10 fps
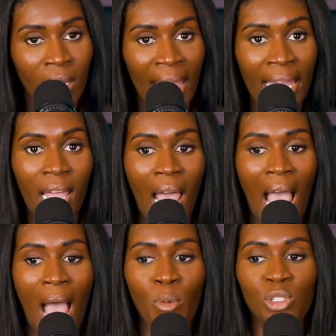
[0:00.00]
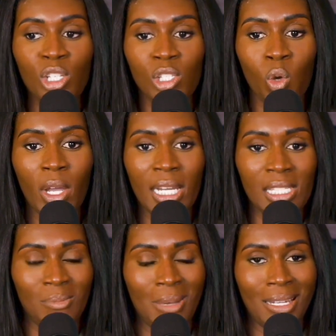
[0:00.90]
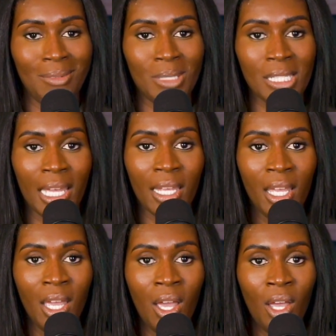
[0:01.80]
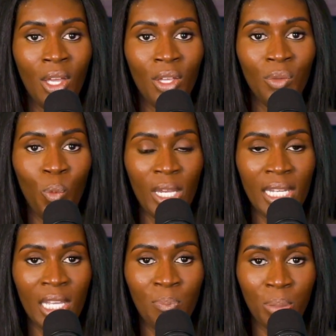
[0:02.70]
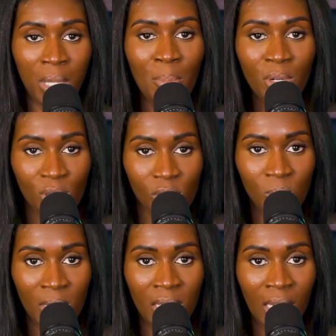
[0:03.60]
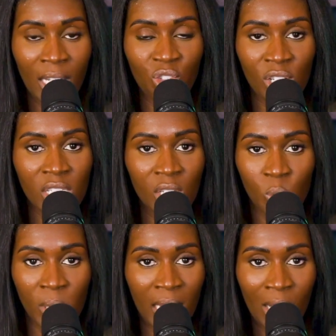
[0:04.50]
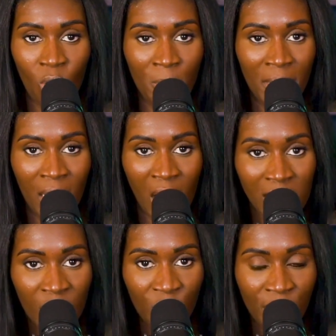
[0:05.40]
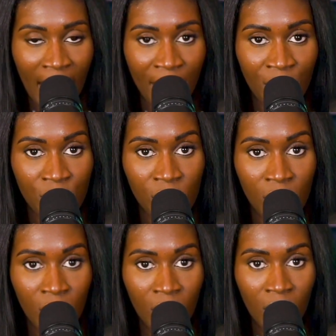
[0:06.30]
Like I was just talking to somebody and it was like, we need plumbers. We need electricians. We can't all be content creators.